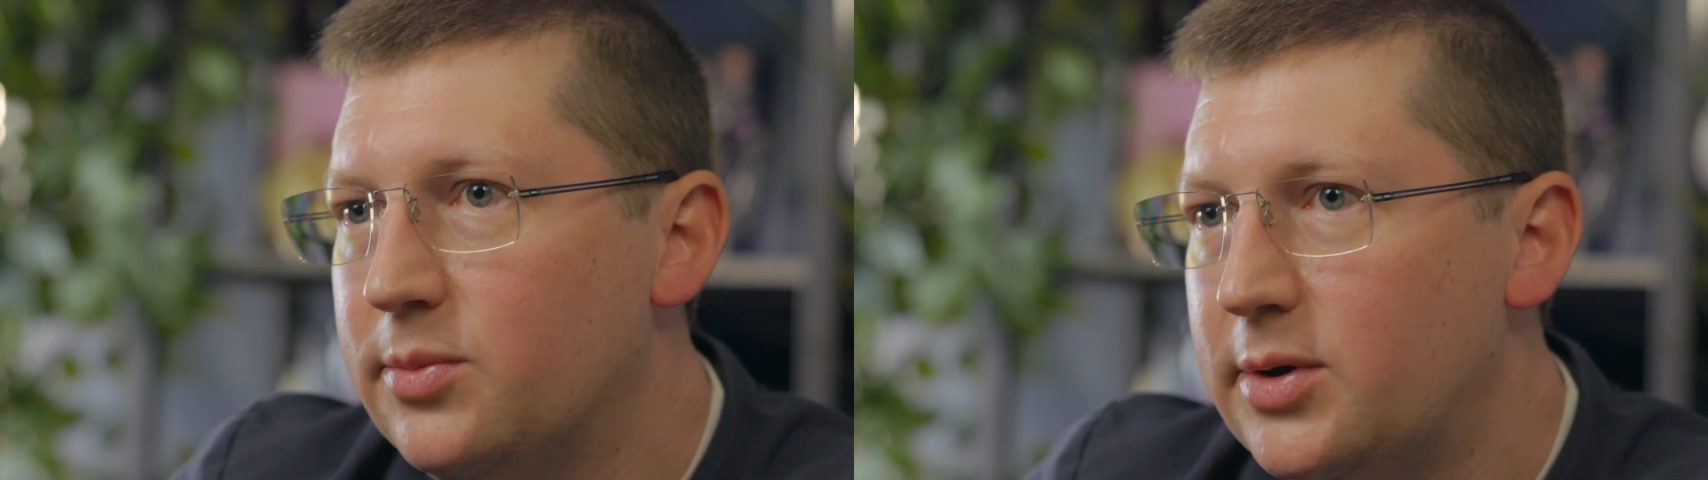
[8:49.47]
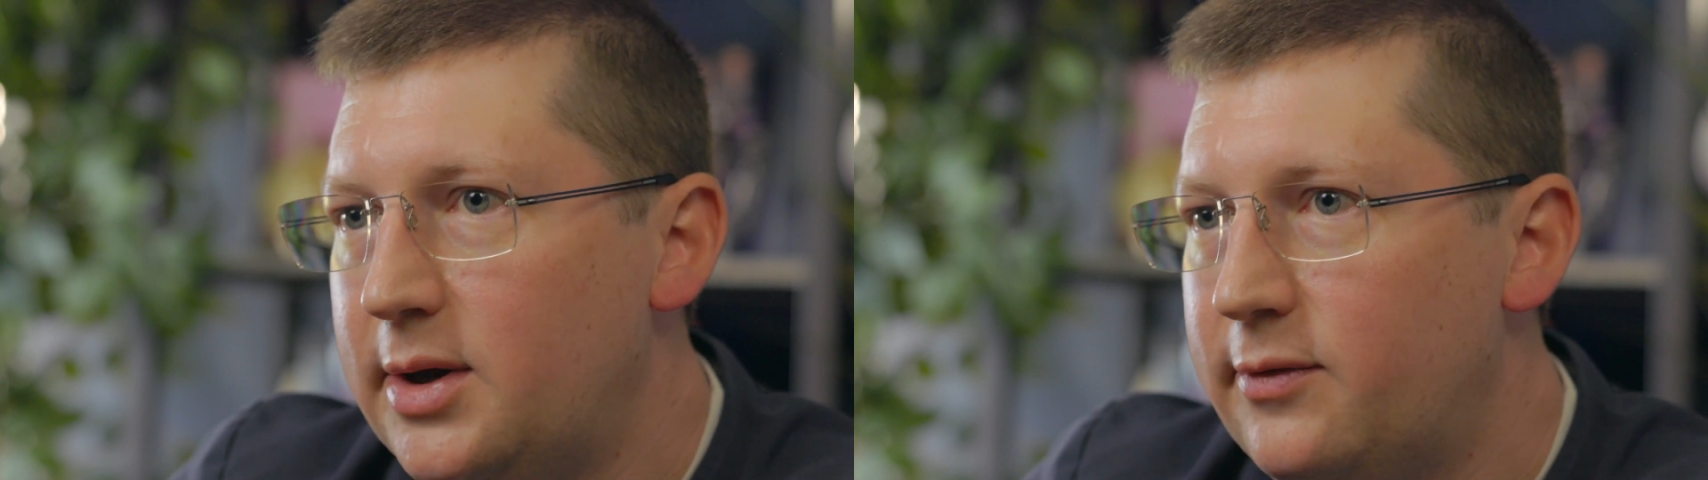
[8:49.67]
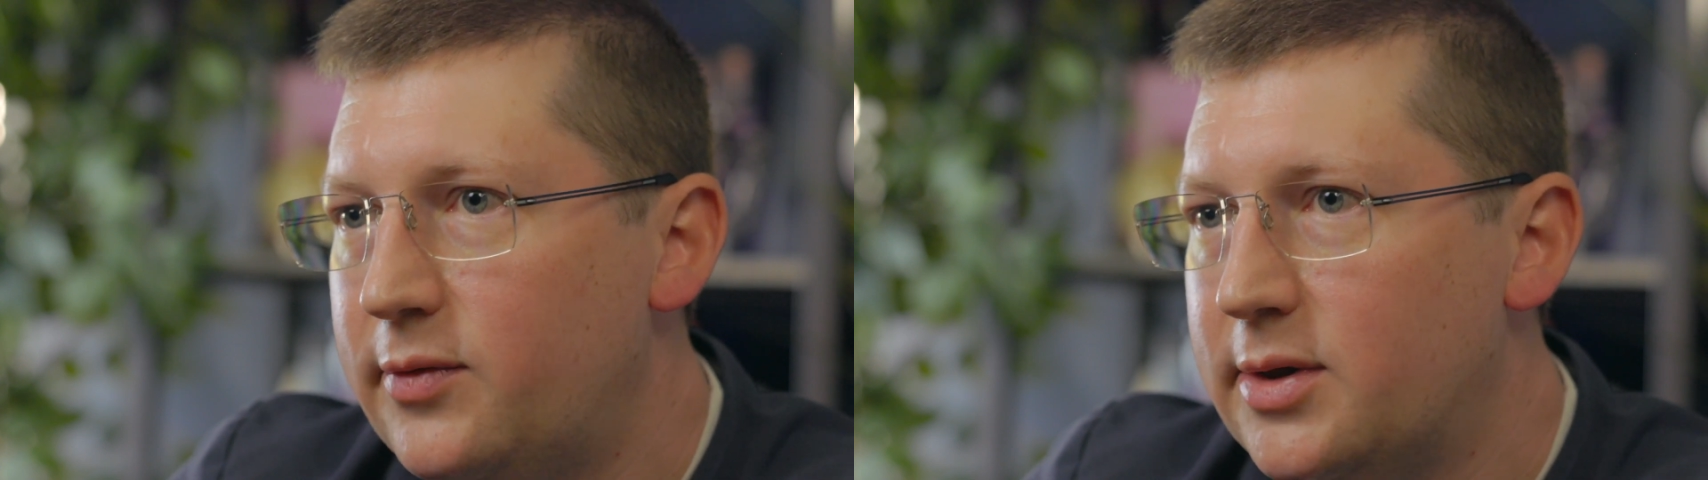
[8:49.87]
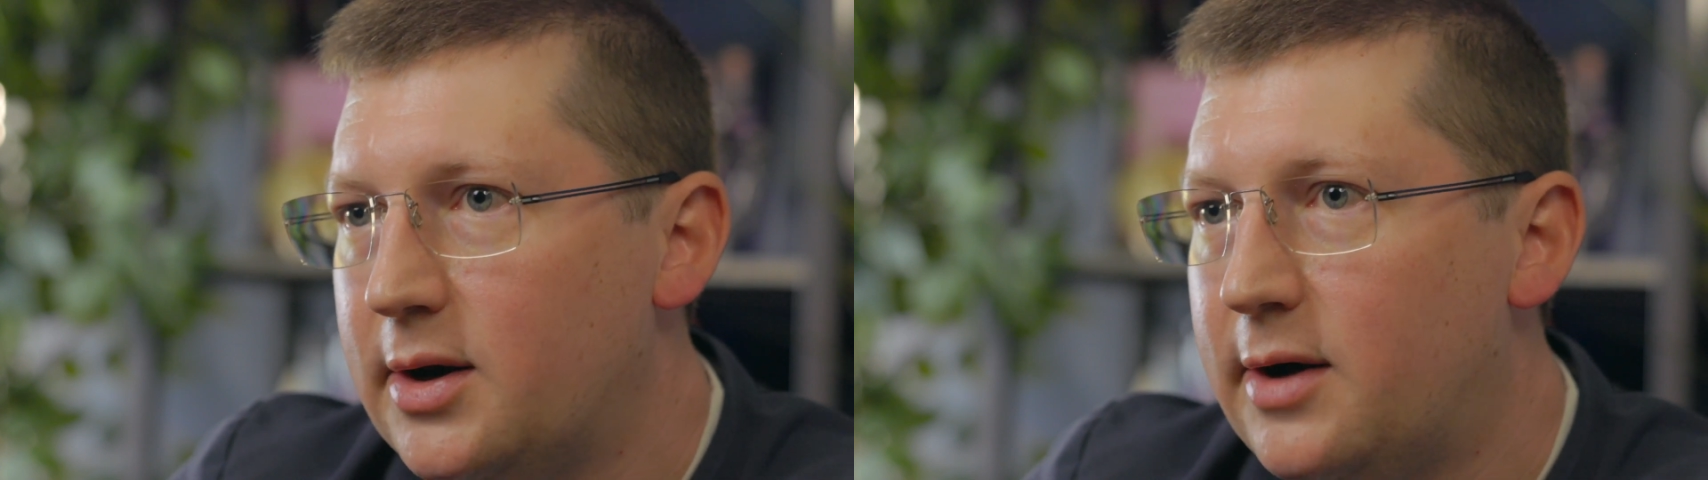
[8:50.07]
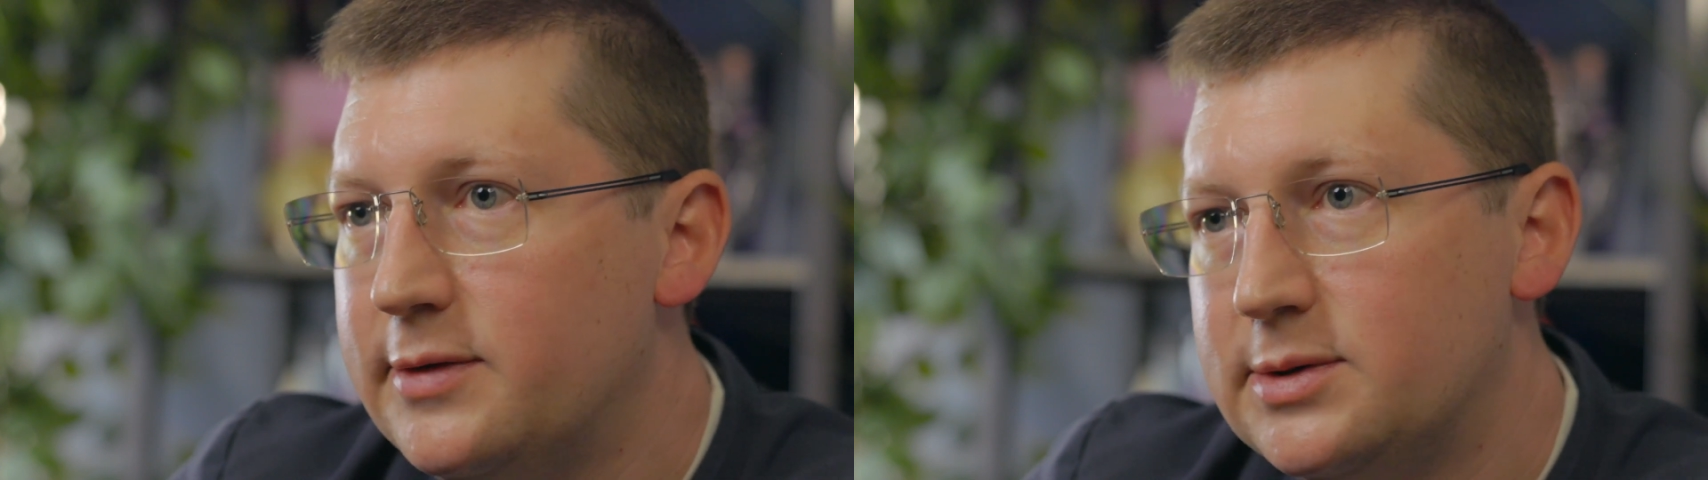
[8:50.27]
relief with an
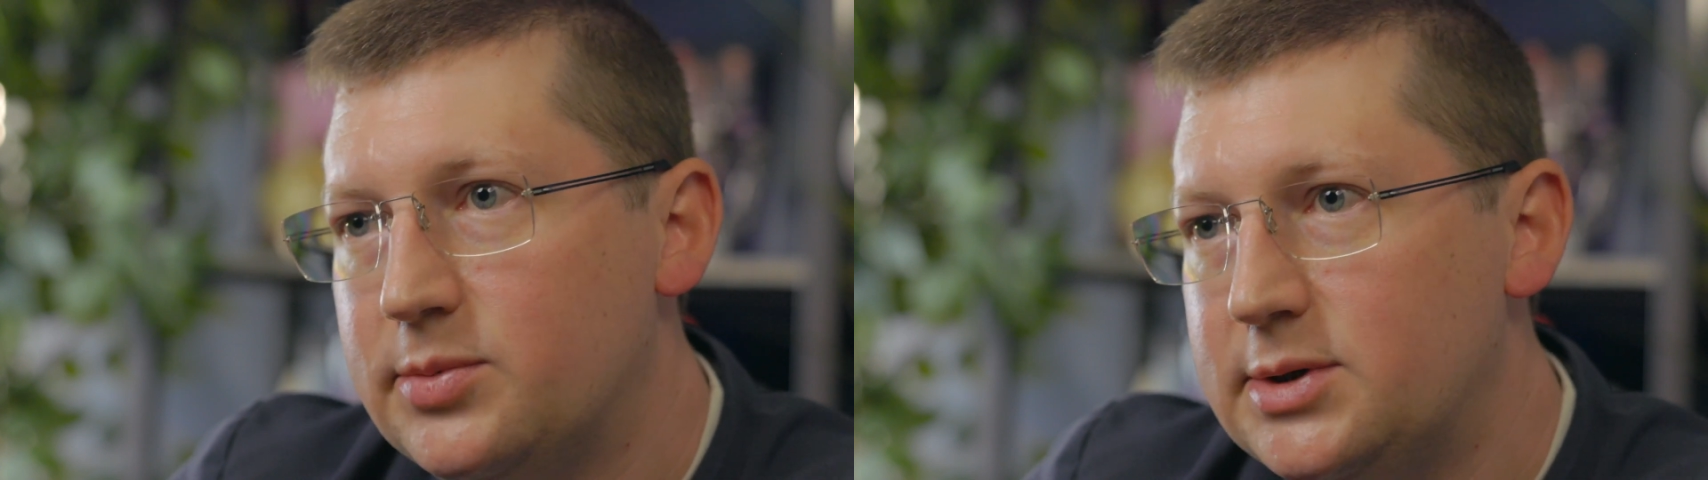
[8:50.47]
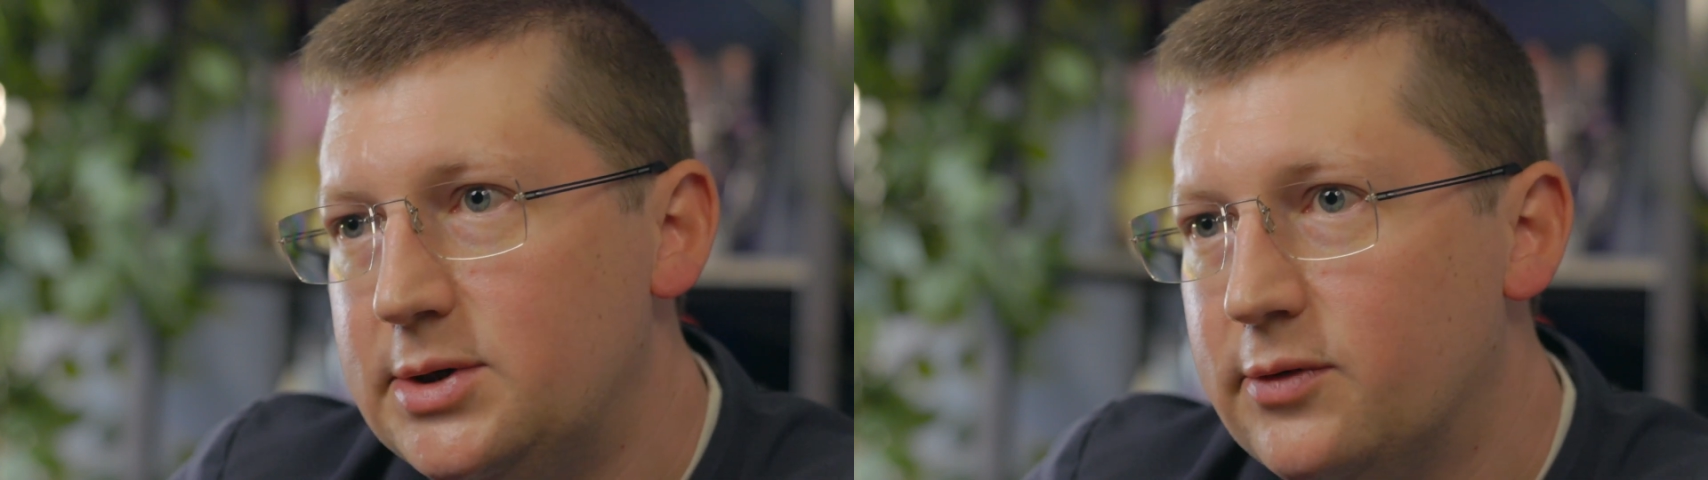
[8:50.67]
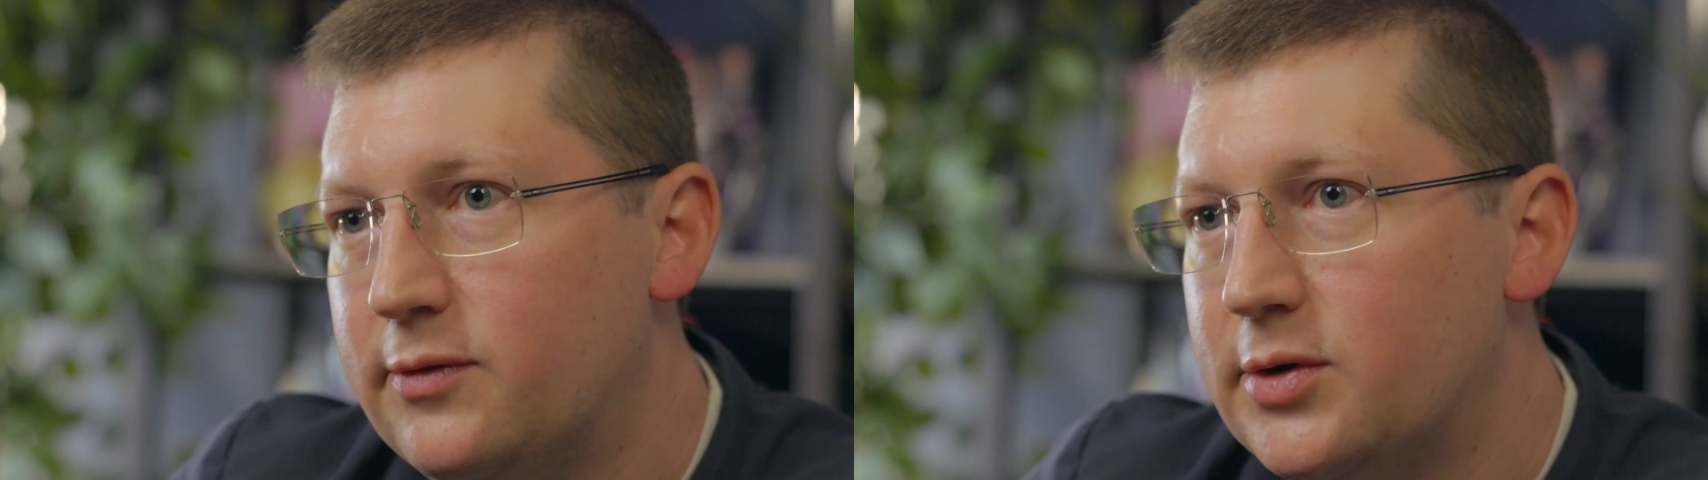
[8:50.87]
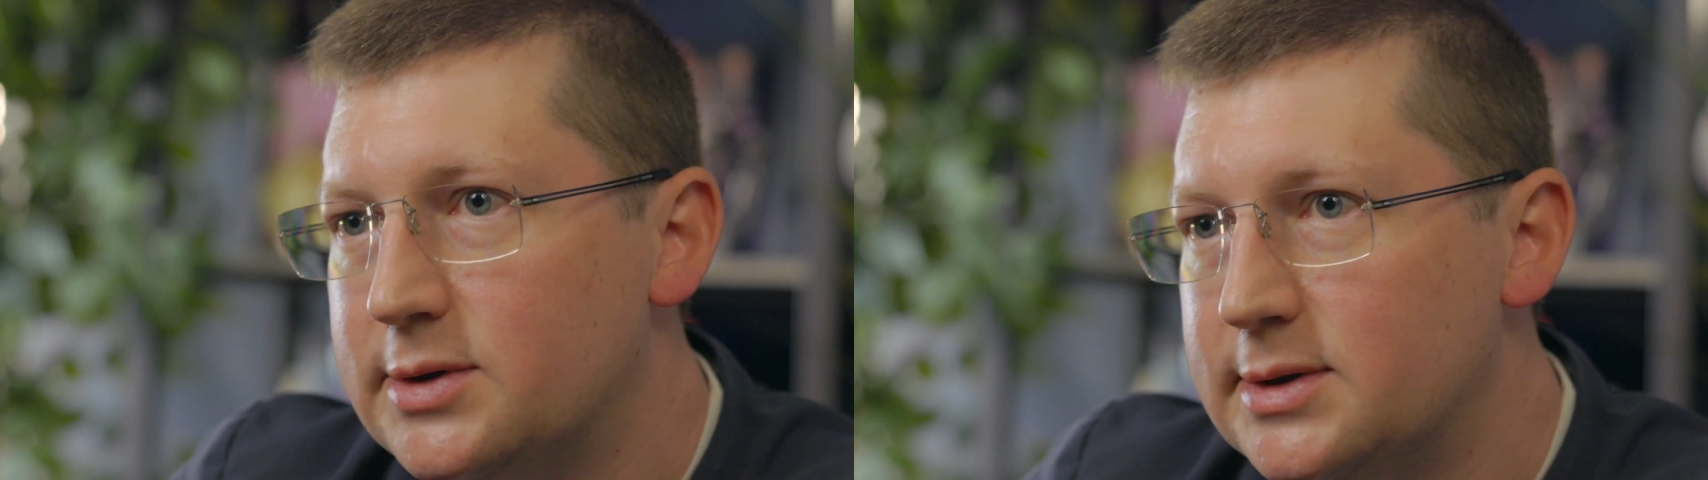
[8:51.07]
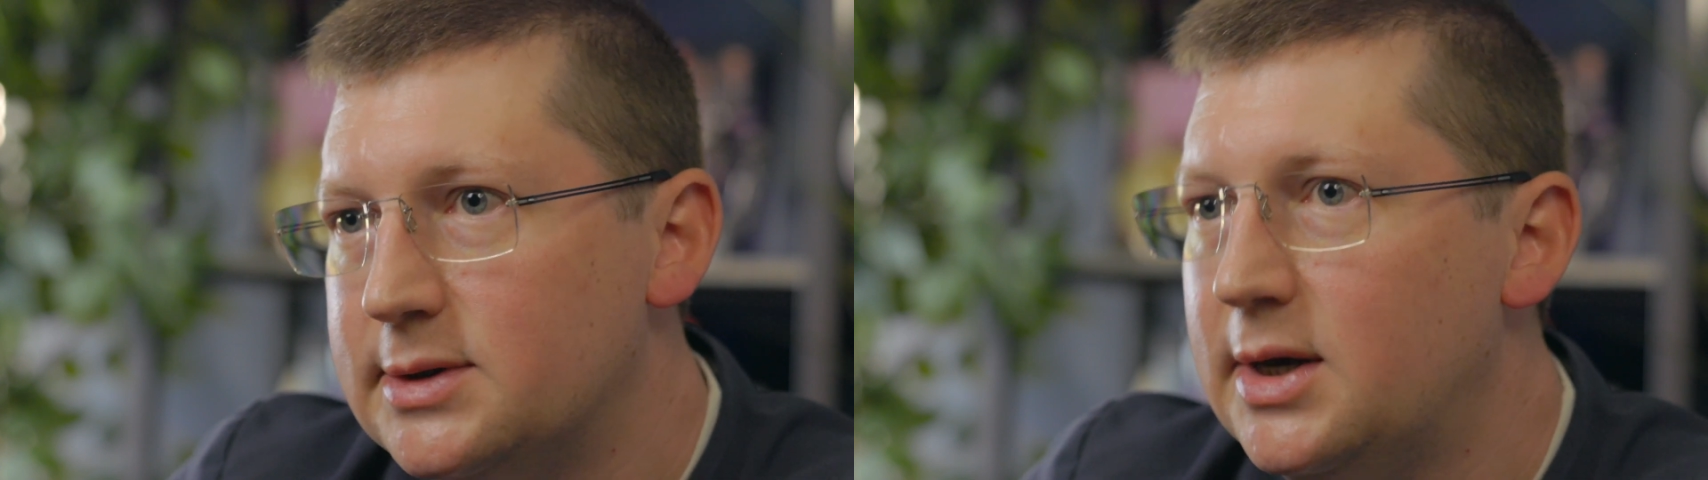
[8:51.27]
office procedure
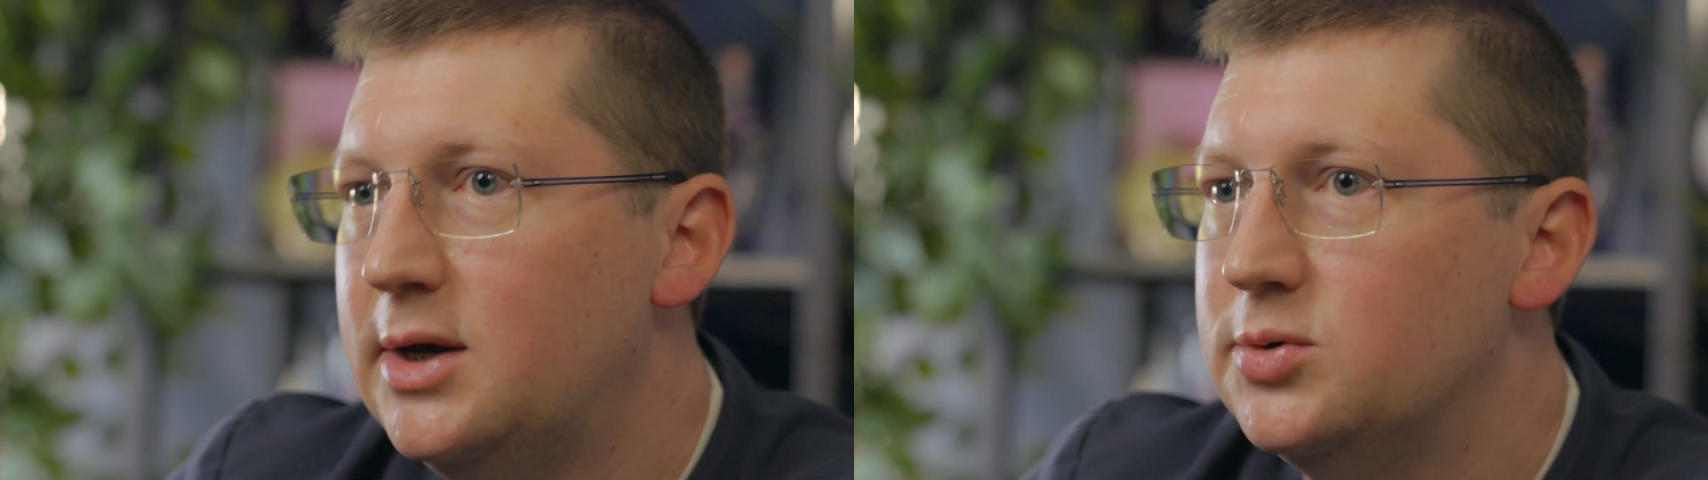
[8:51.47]
versus